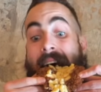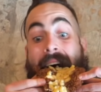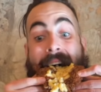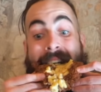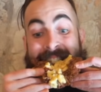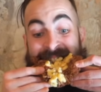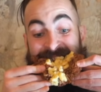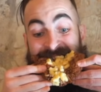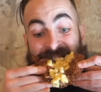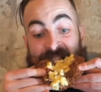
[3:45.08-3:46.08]
they've got, like, a
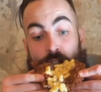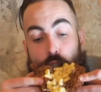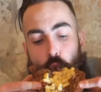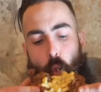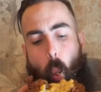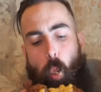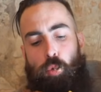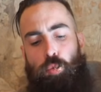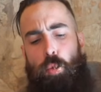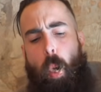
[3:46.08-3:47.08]
Facebook Wall
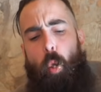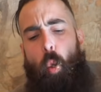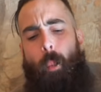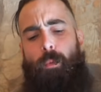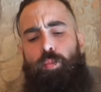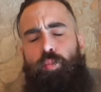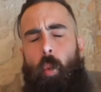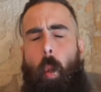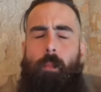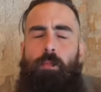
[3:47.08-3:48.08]
of Fame or something.
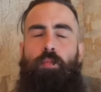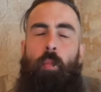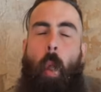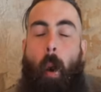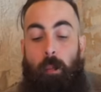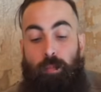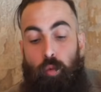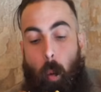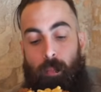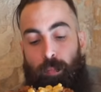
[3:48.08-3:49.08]
This, by the way,
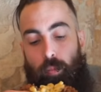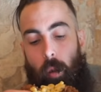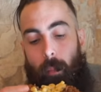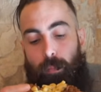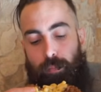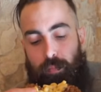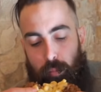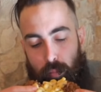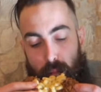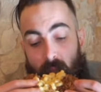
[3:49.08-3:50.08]
was
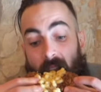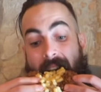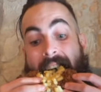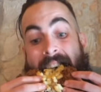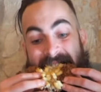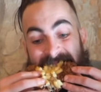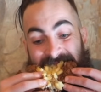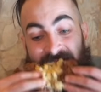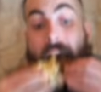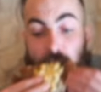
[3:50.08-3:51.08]
delicious. Mac and
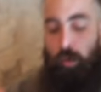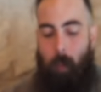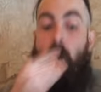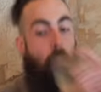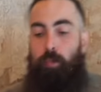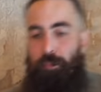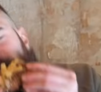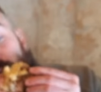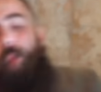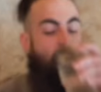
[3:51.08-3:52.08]
cheese on top of a
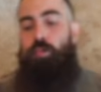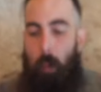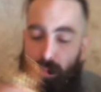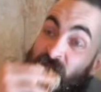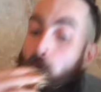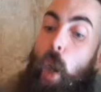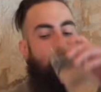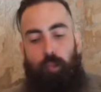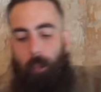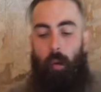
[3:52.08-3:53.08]
herby
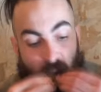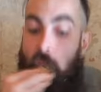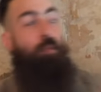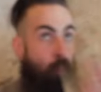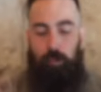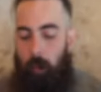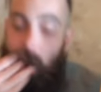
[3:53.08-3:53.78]
spatchcock